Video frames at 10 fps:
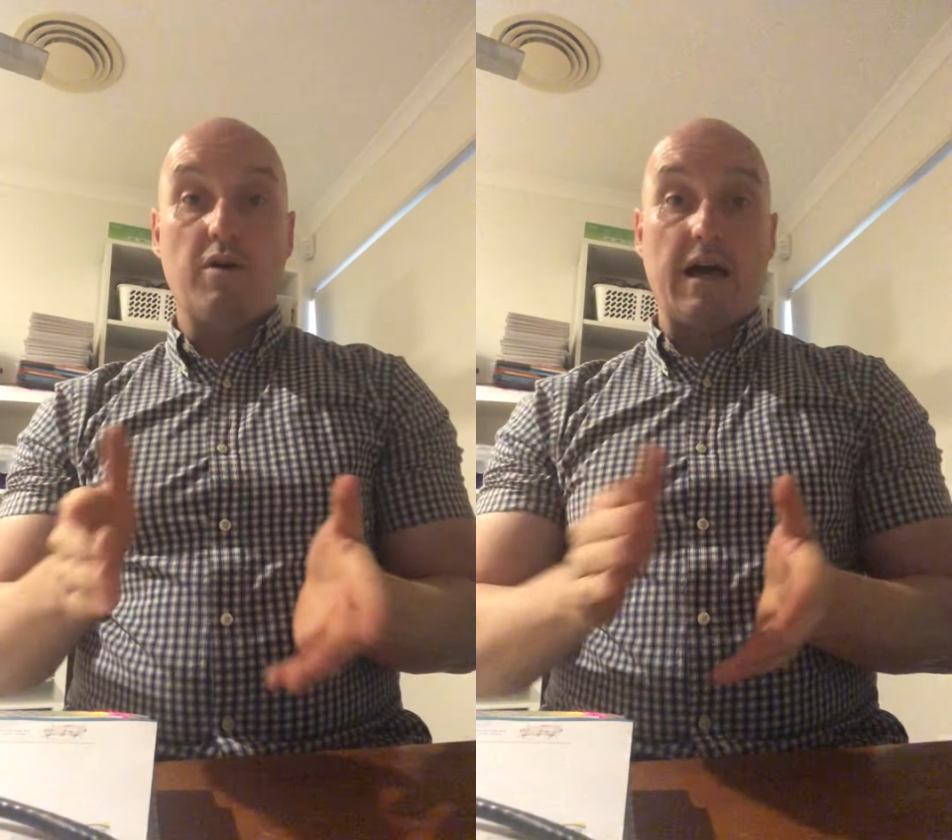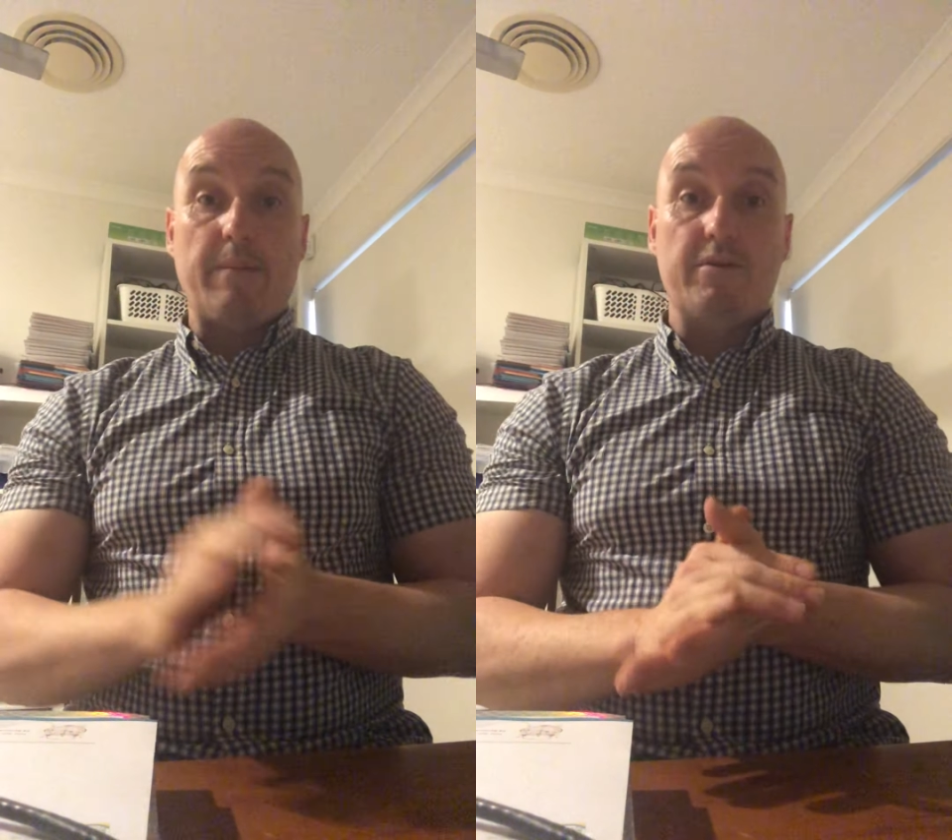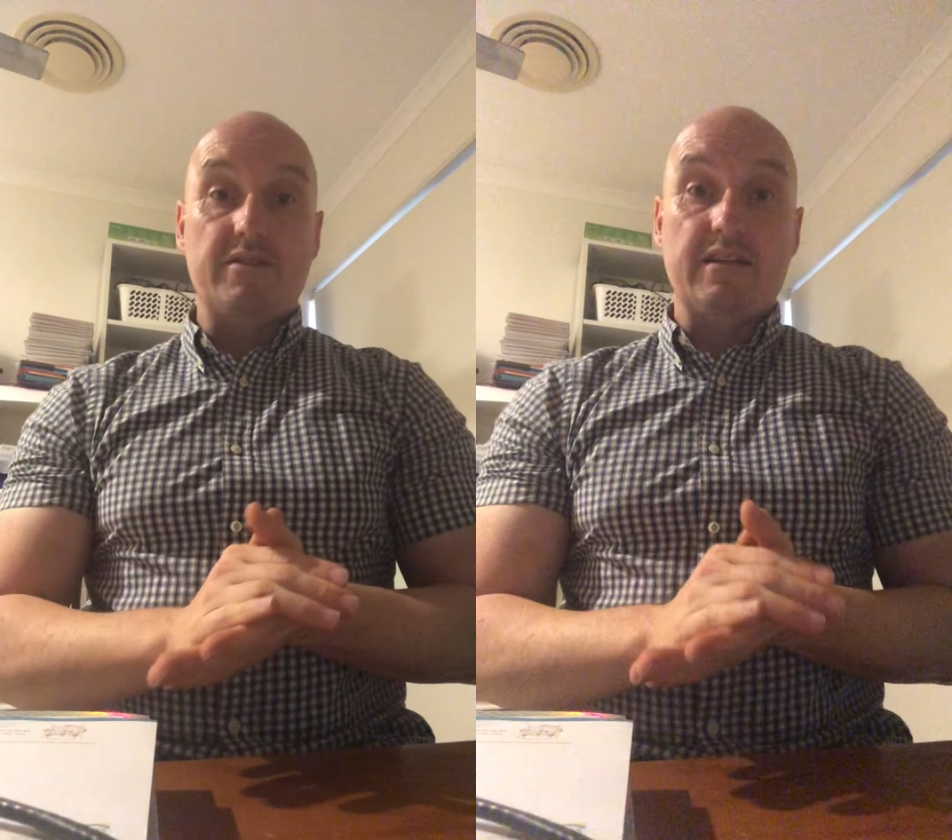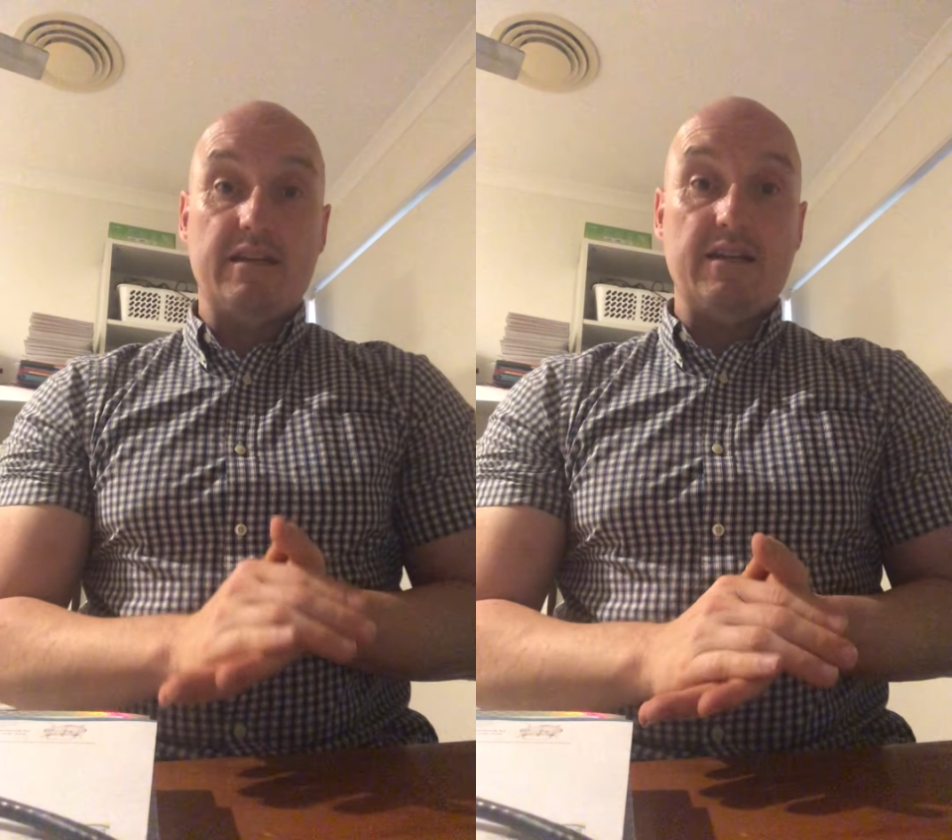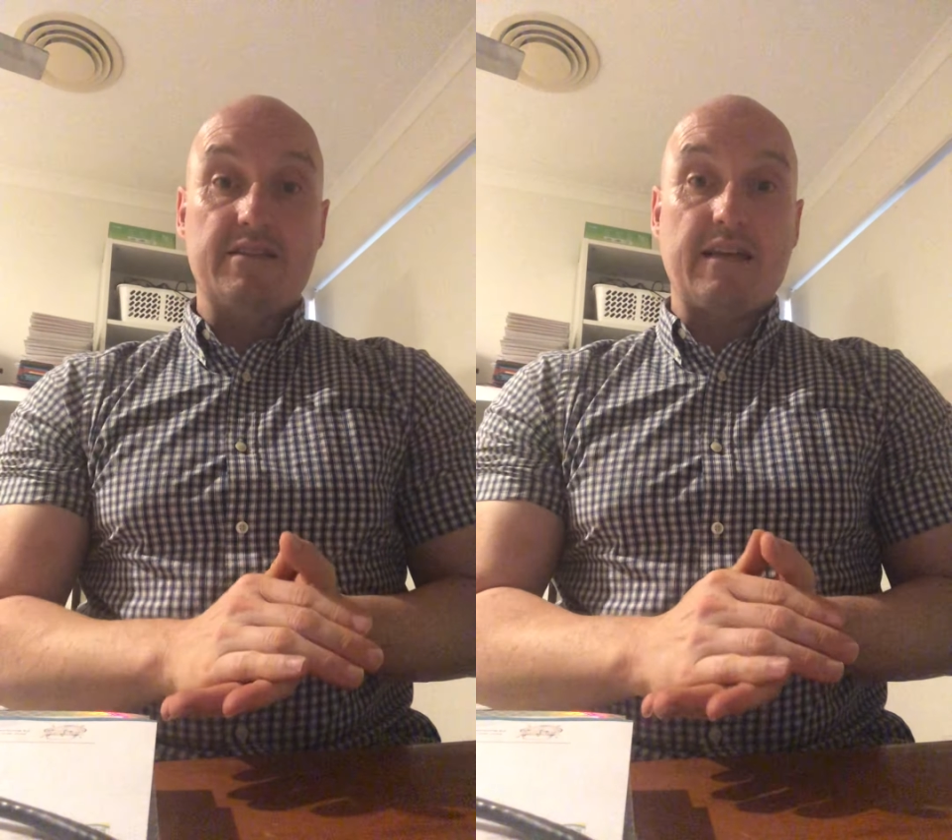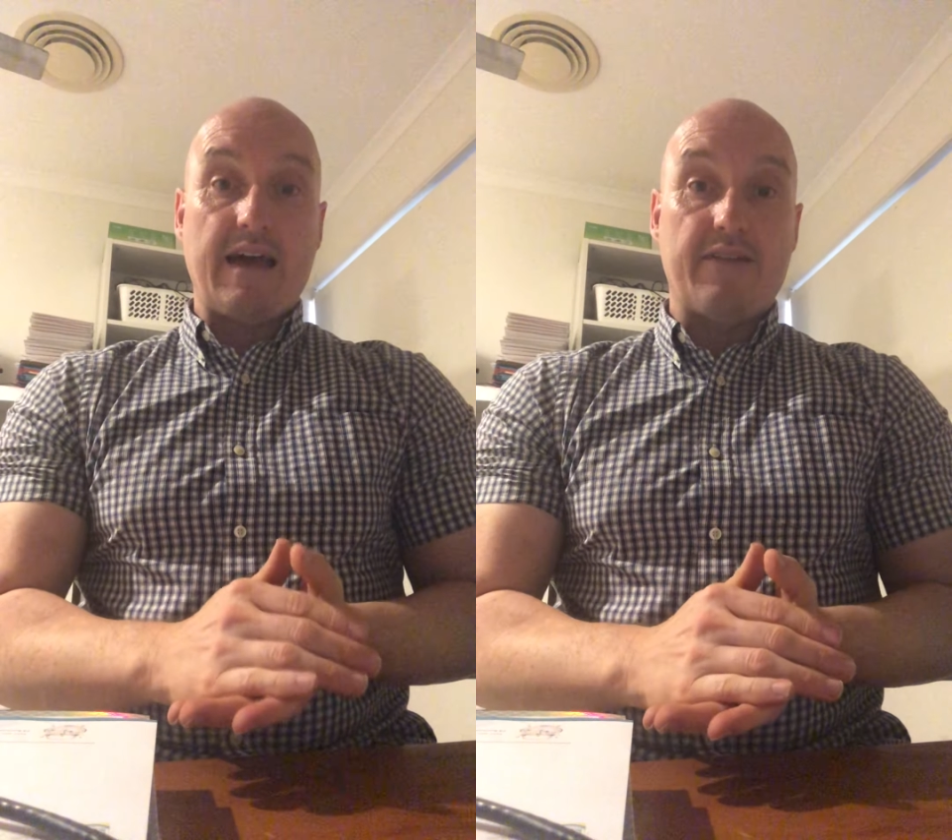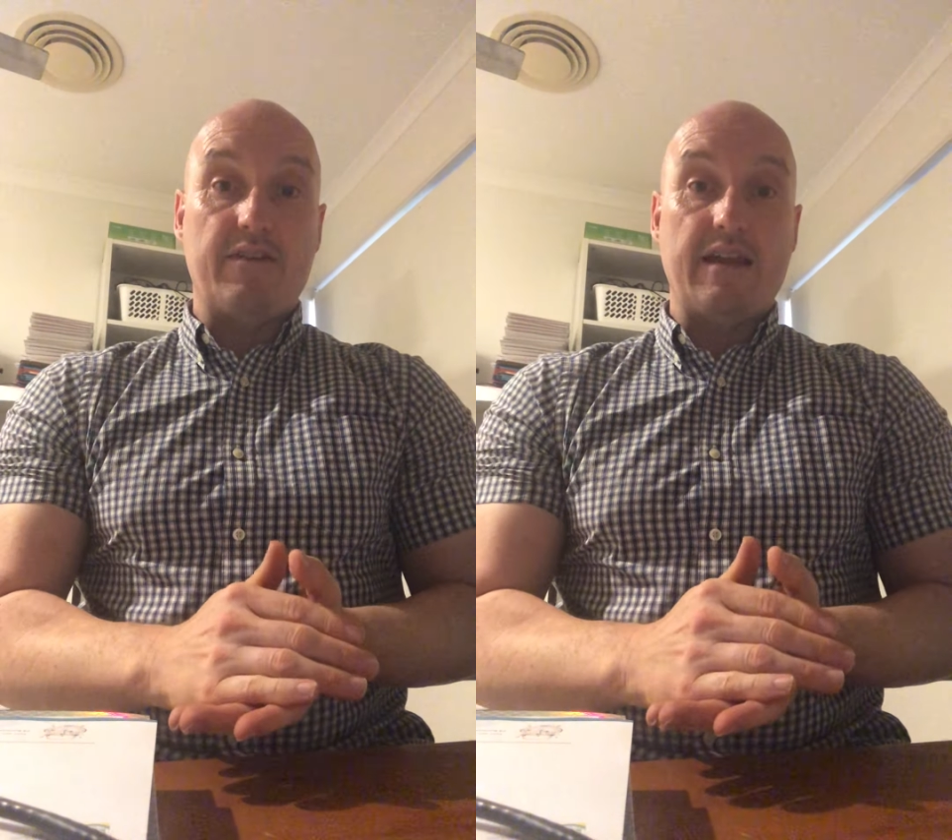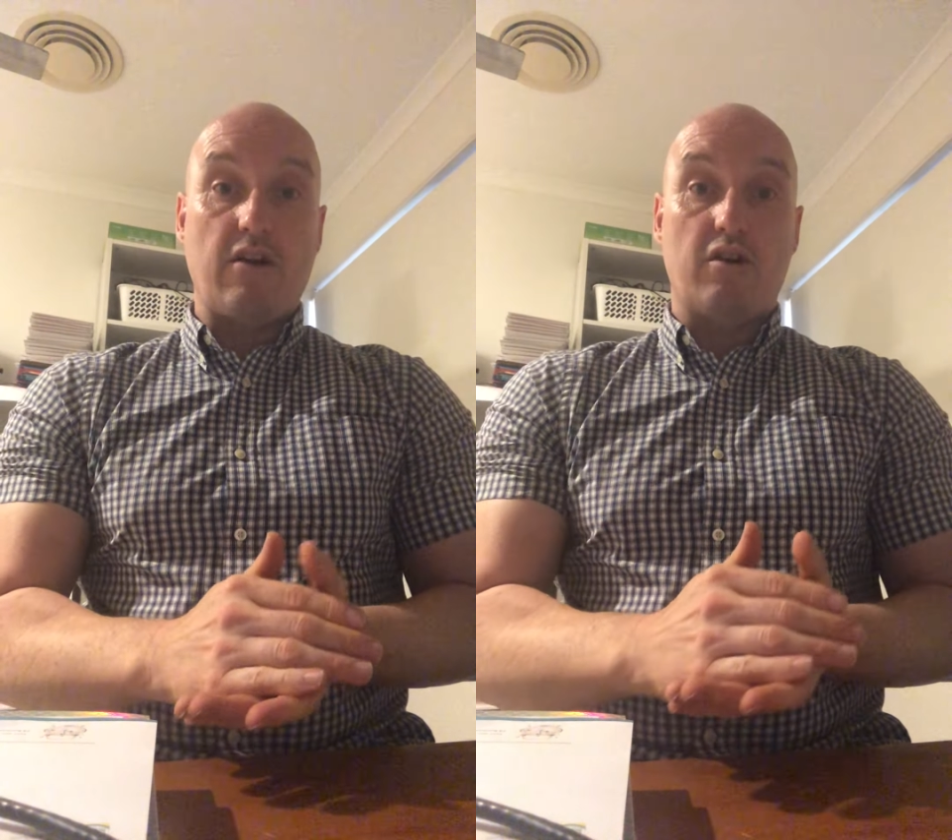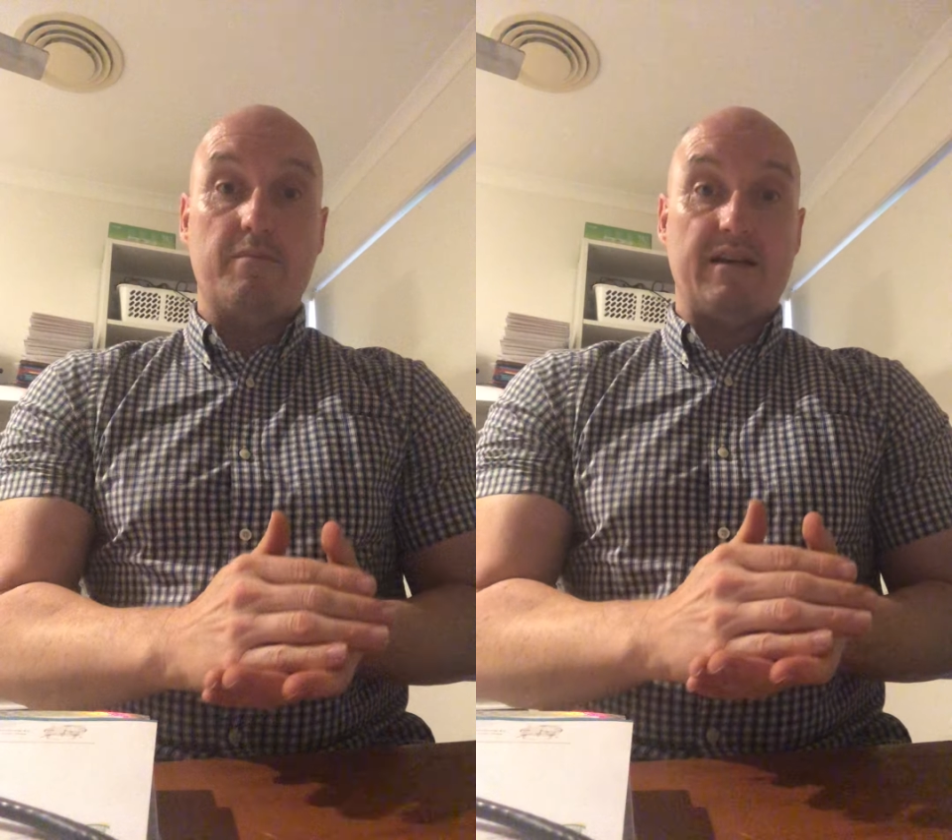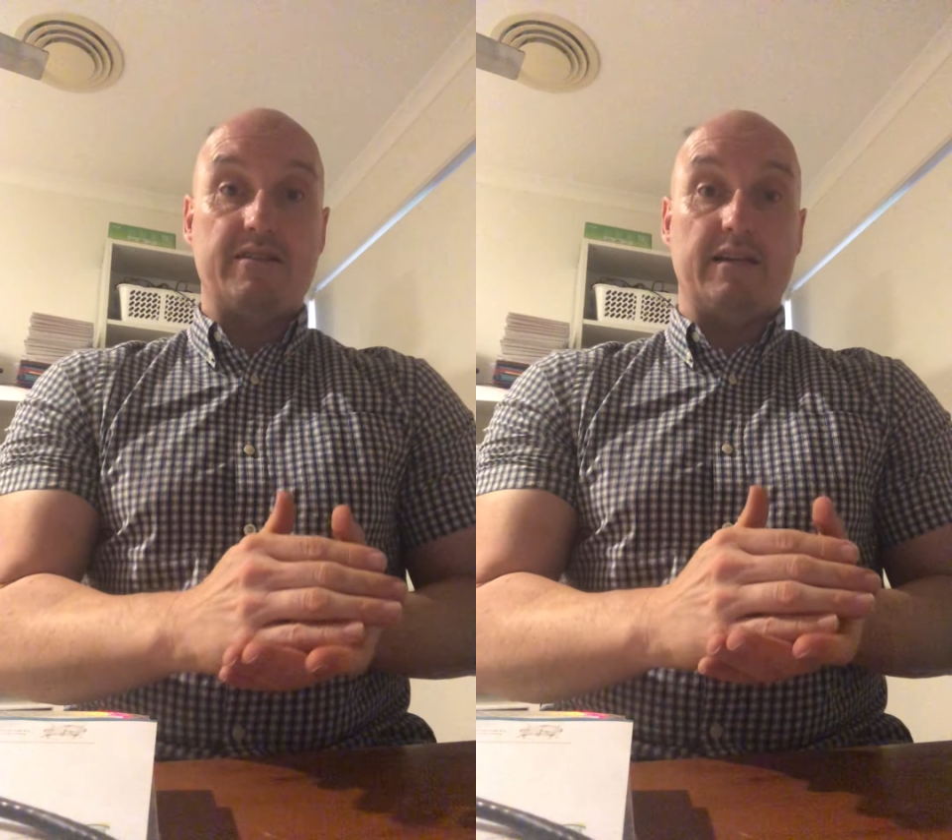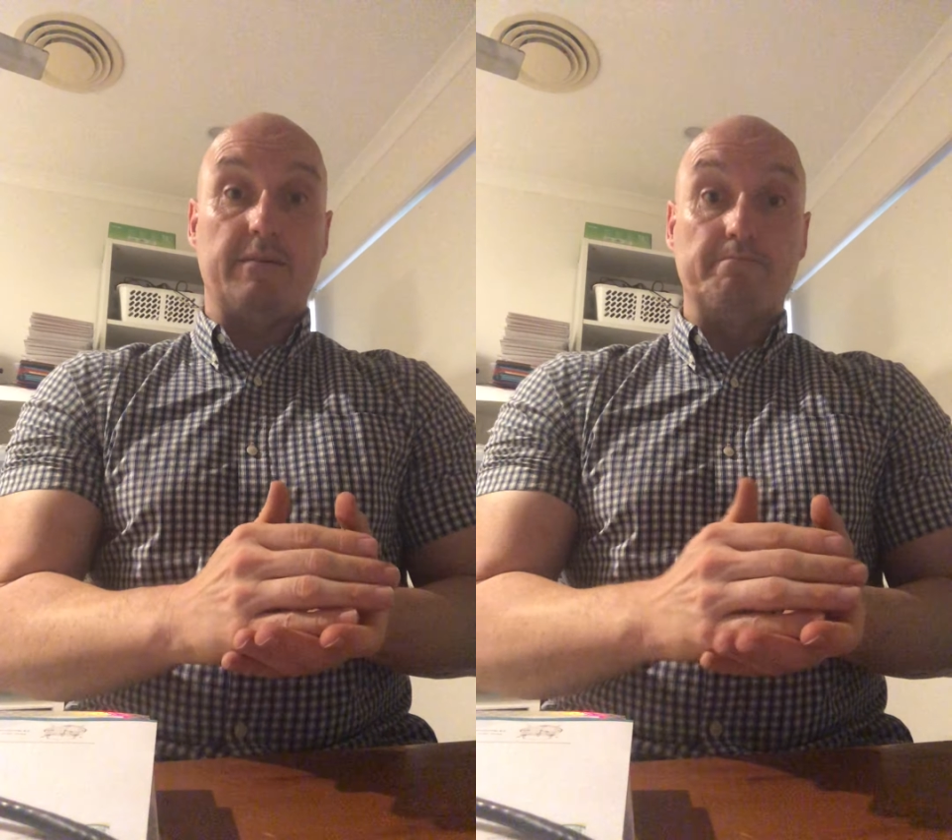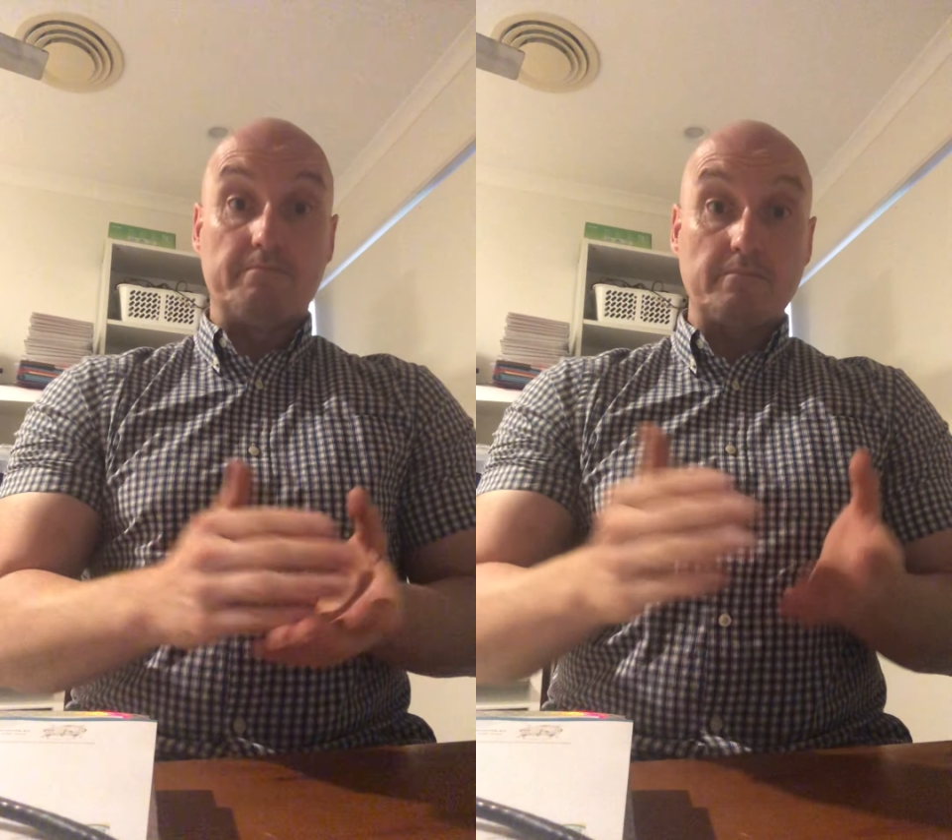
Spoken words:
what happens in kids that have a narrow maxilla,